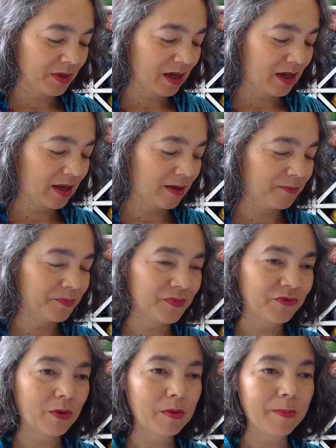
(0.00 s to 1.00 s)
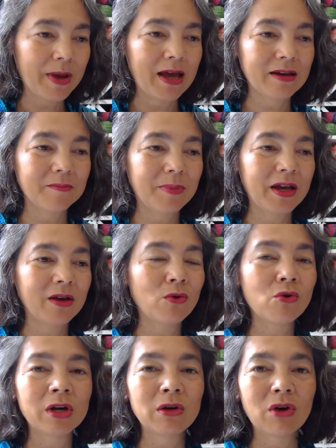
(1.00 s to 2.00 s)
from a pattern by
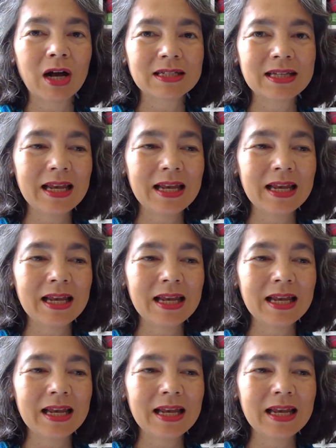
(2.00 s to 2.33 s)
Yukiko.